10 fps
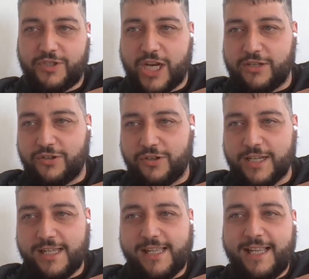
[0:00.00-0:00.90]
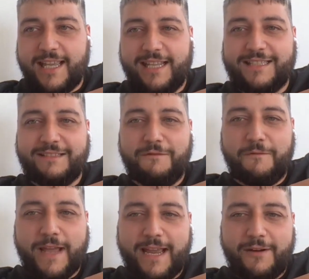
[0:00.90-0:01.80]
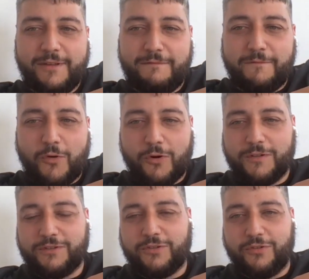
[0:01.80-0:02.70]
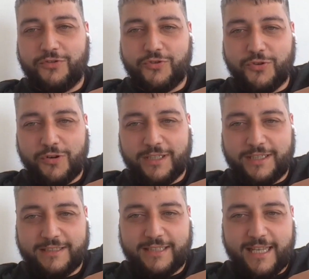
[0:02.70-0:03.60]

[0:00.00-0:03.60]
changelog. It's very focused on shortcuts.